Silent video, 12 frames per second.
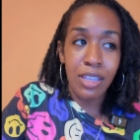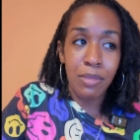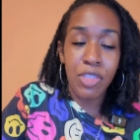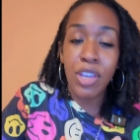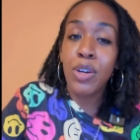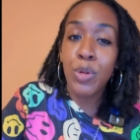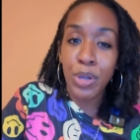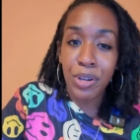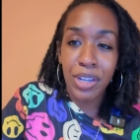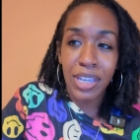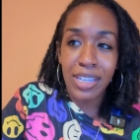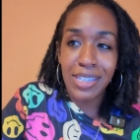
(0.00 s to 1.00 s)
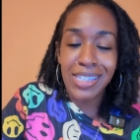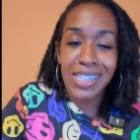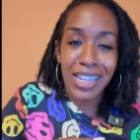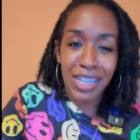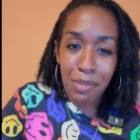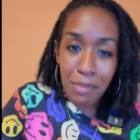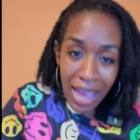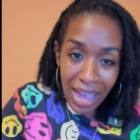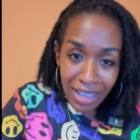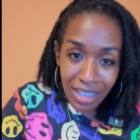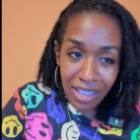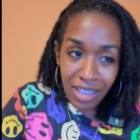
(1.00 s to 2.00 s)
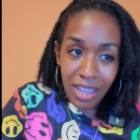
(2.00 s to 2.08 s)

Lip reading: their query is send it back.